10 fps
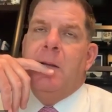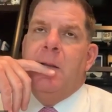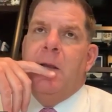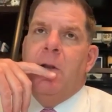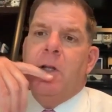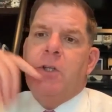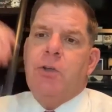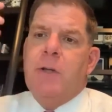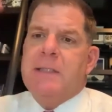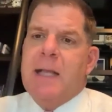They're not
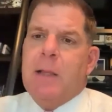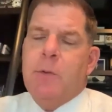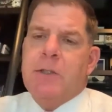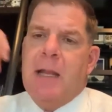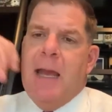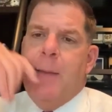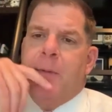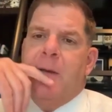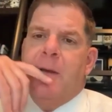sure exactly what's going to happen there.